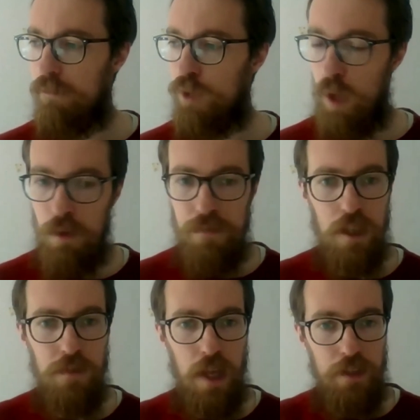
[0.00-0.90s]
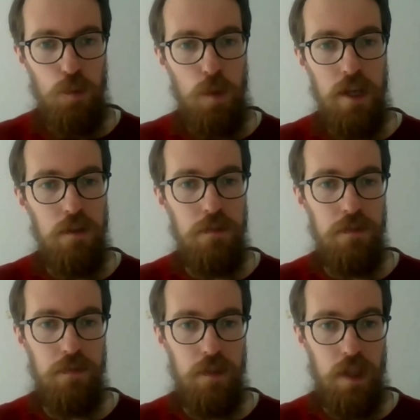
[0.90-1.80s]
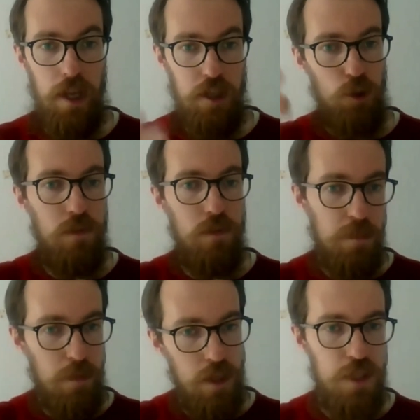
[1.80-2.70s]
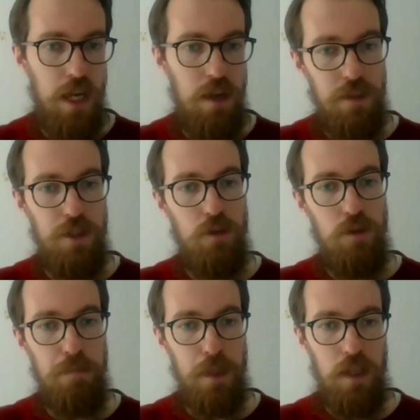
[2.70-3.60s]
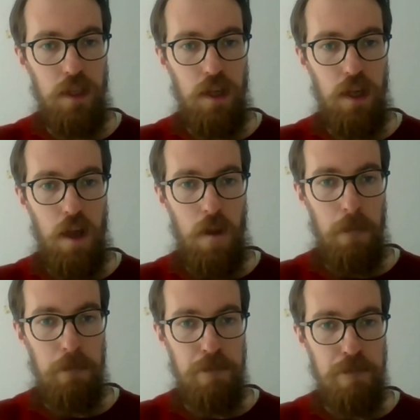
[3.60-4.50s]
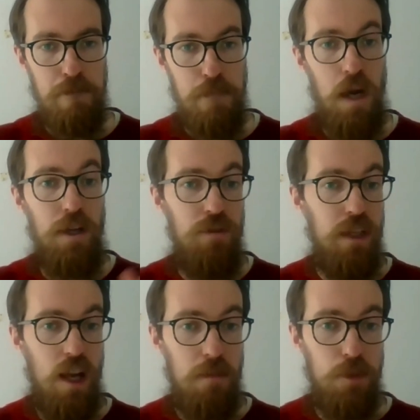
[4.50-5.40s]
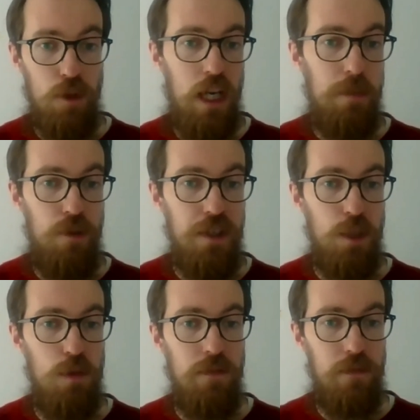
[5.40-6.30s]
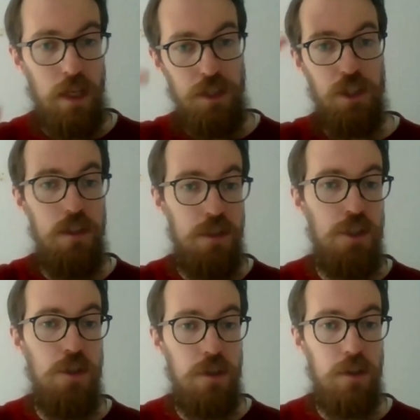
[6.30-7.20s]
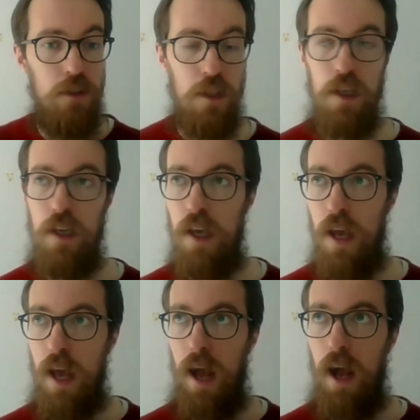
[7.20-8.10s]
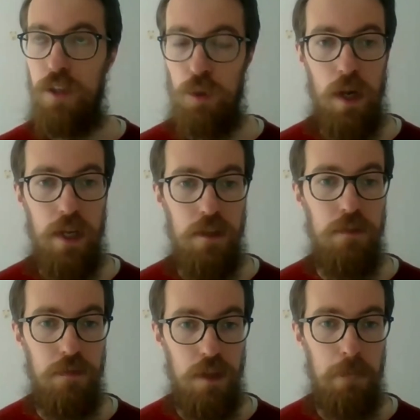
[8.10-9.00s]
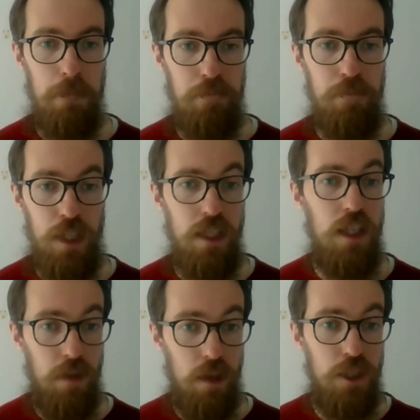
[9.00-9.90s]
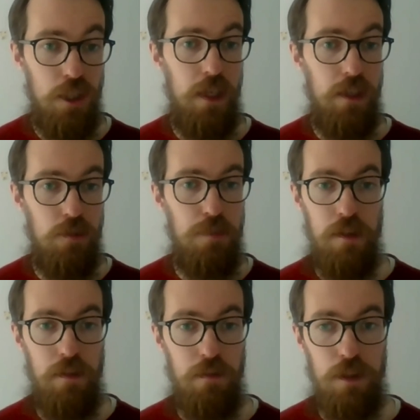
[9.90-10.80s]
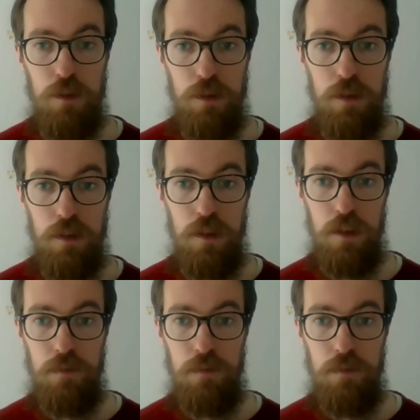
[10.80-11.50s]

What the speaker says: So I would think of that as a way of a sort of community heritage group partnering up or collaborating with national institutions as a way of taking advantage of their superior resources.